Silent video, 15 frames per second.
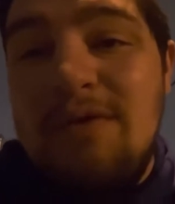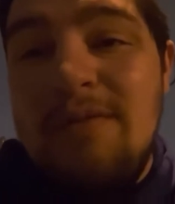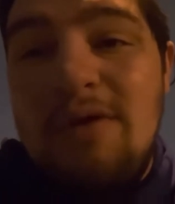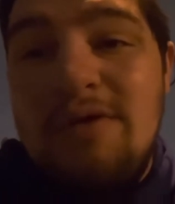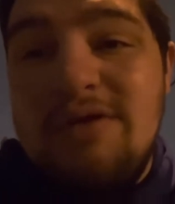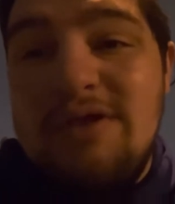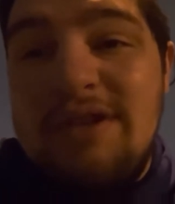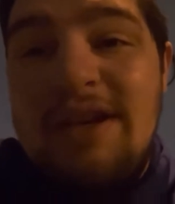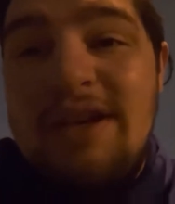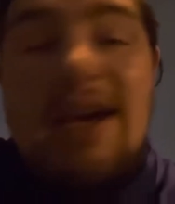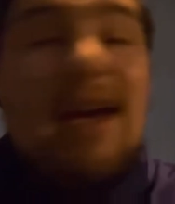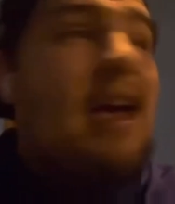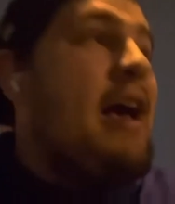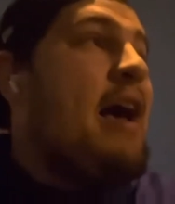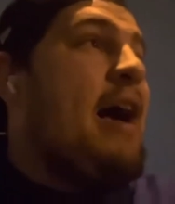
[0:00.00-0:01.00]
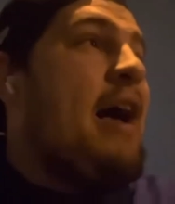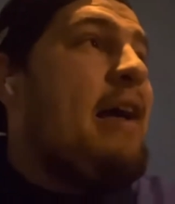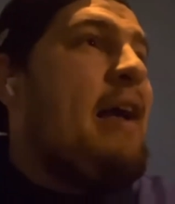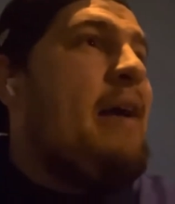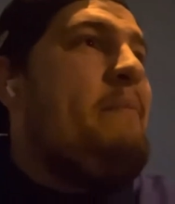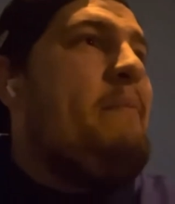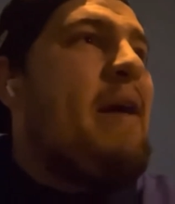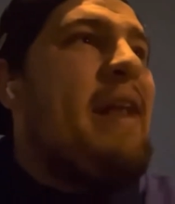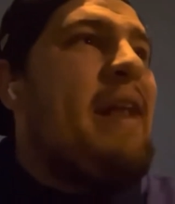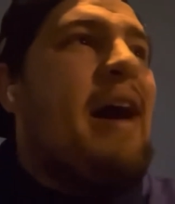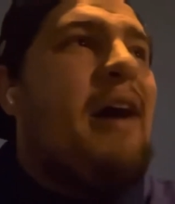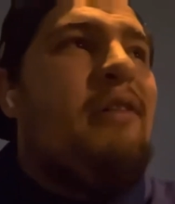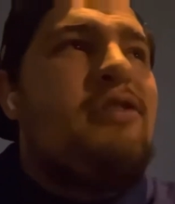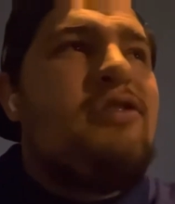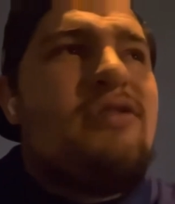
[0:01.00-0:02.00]
mostly. My
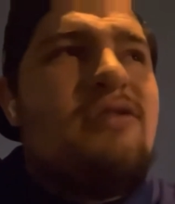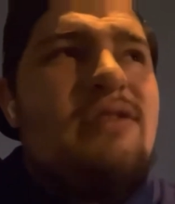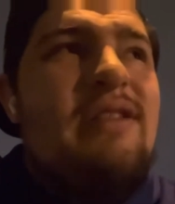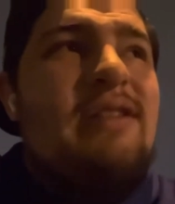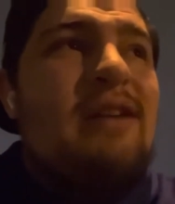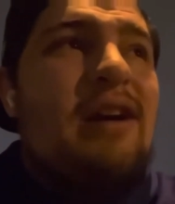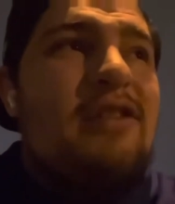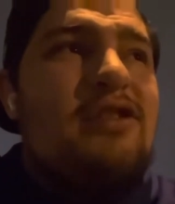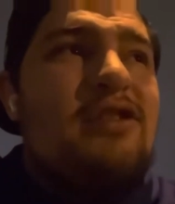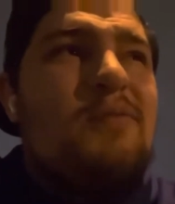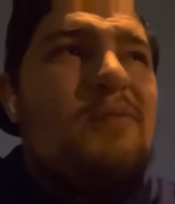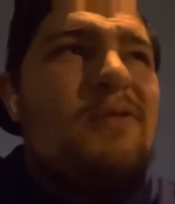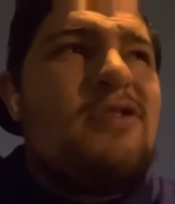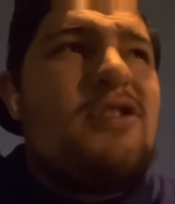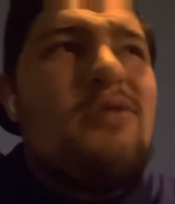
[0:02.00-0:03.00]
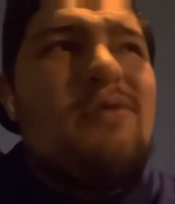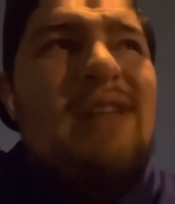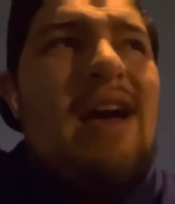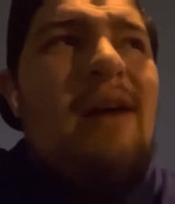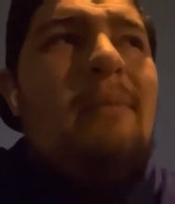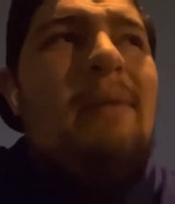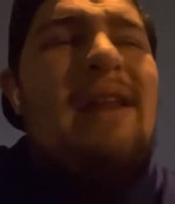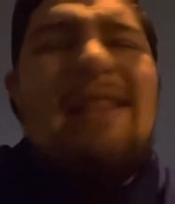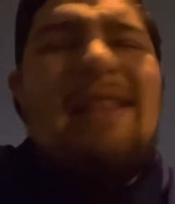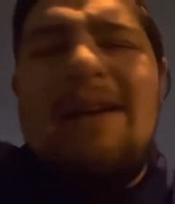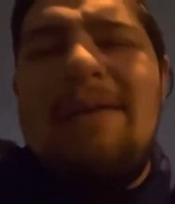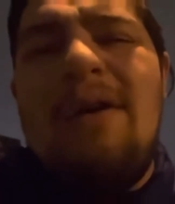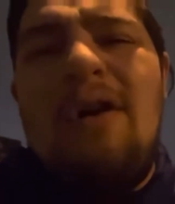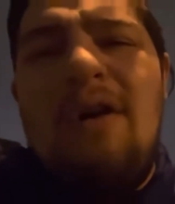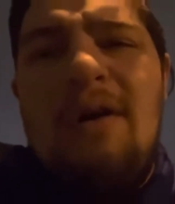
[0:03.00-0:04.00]
knowledge on other sports goes down, but I
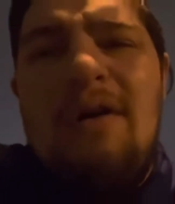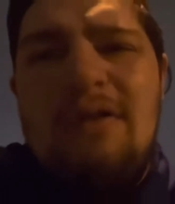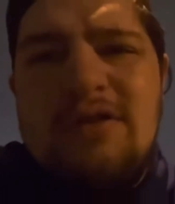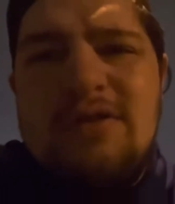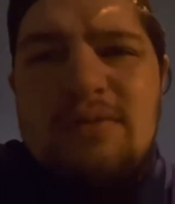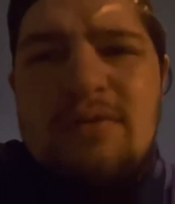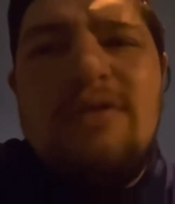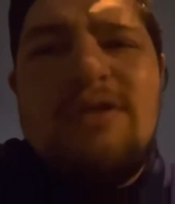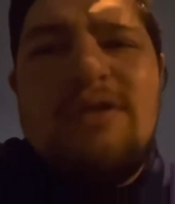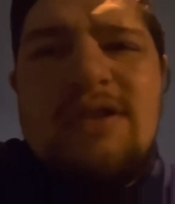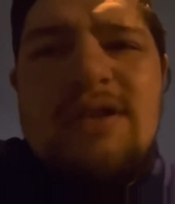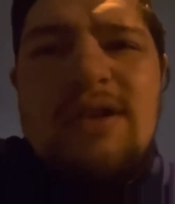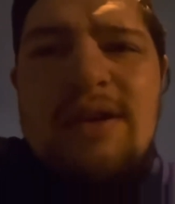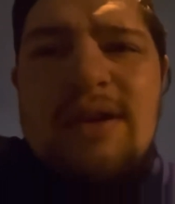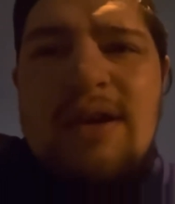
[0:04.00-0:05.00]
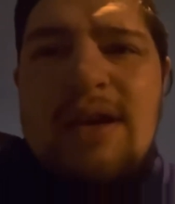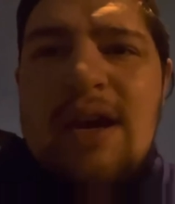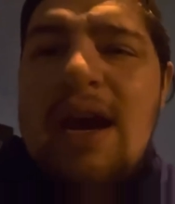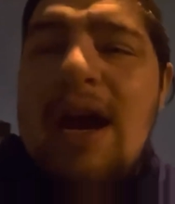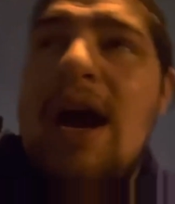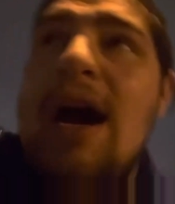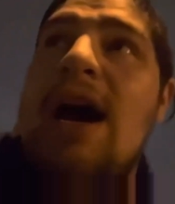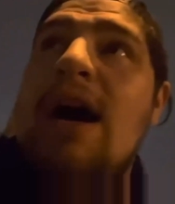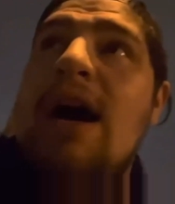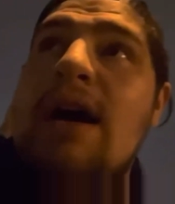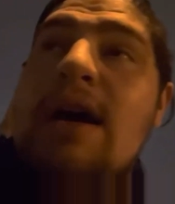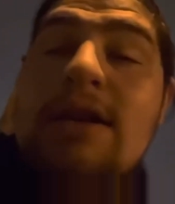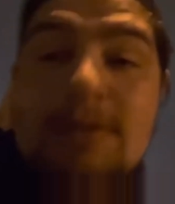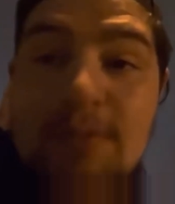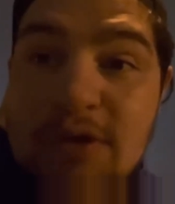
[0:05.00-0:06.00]
like all the sports.
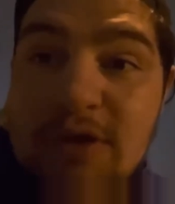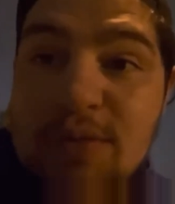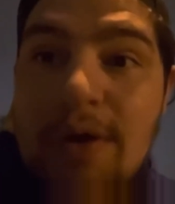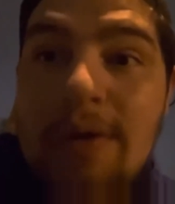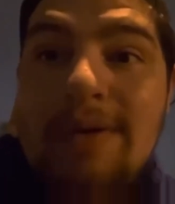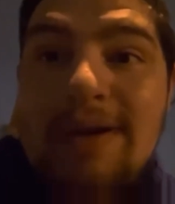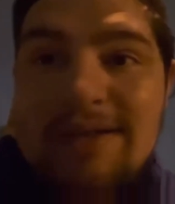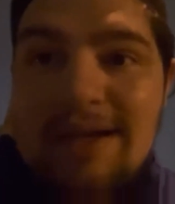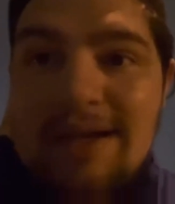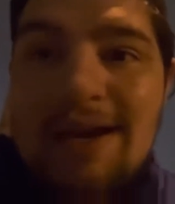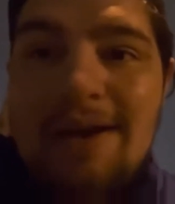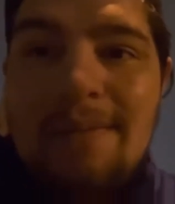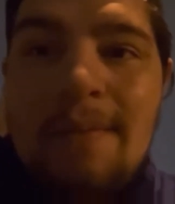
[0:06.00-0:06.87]
Sports bro. Yes, I am.